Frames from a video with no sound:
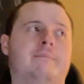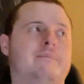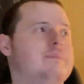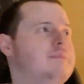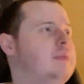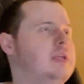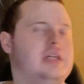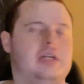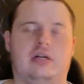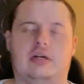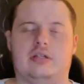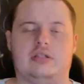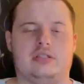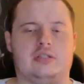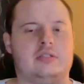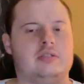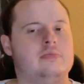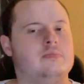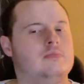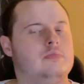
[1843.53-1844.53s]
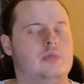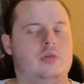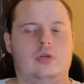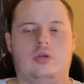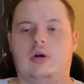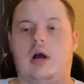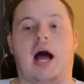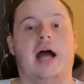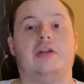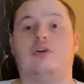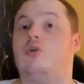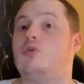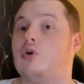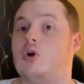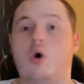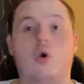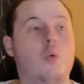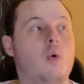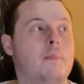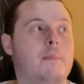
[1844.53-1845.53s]
Because I don't
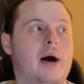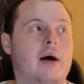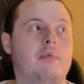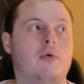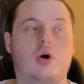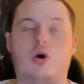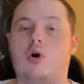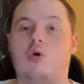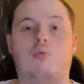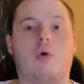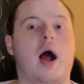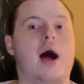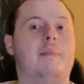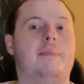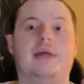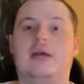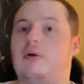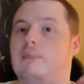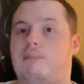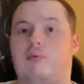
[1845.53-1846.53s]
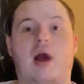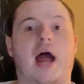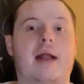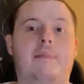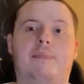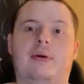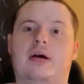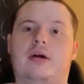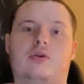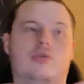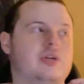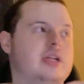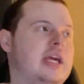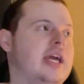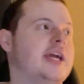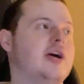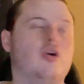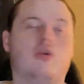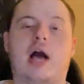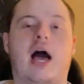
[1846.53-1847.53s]
know about Margot Robbie or Brad Pitt or
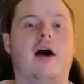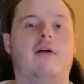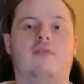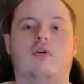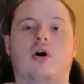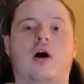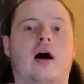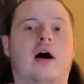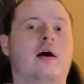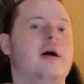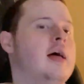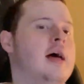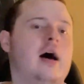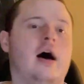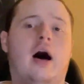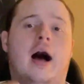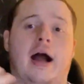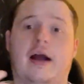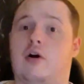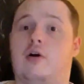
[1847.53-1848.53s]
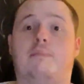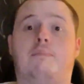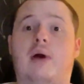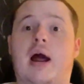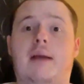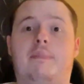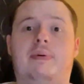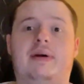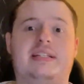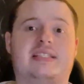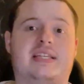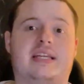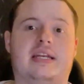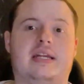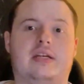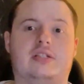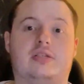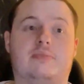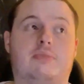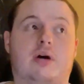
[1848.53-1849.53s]
Diego Calva. I heard Brad Pitt's
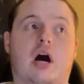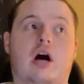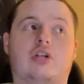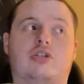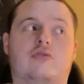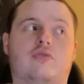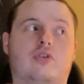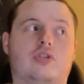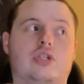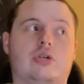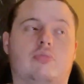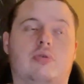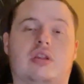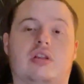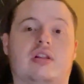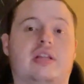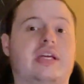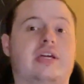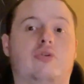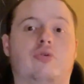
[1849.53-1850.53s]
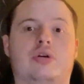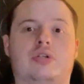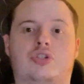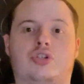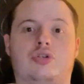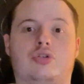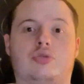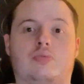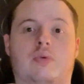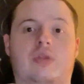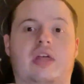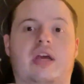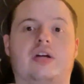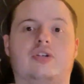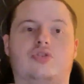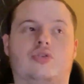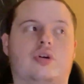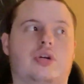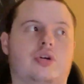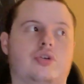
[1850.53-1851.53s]
getting in some controversy with the legal issues with
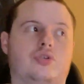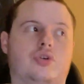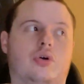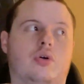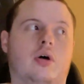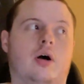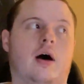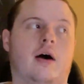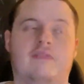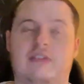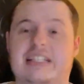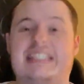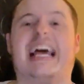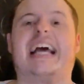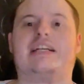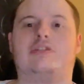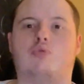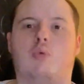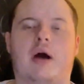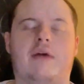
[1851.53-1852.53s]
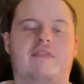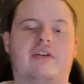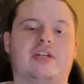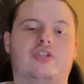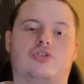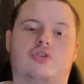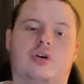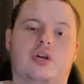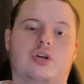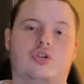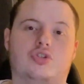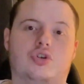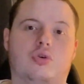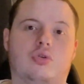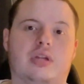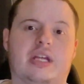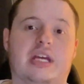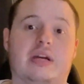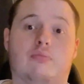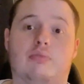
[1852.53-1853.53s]
of his ex-wife Angelina
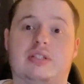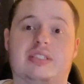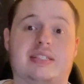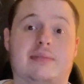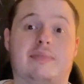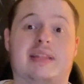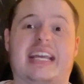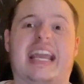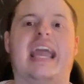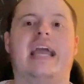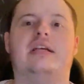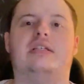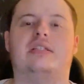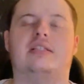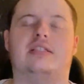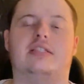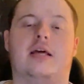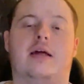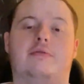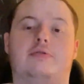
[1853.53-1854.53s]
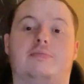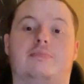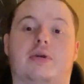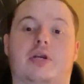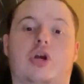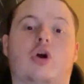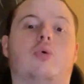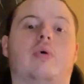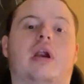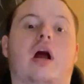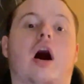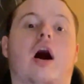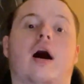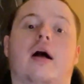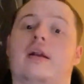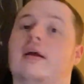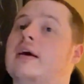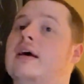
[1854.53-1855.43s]
Jolie with some of the cases that's been going on.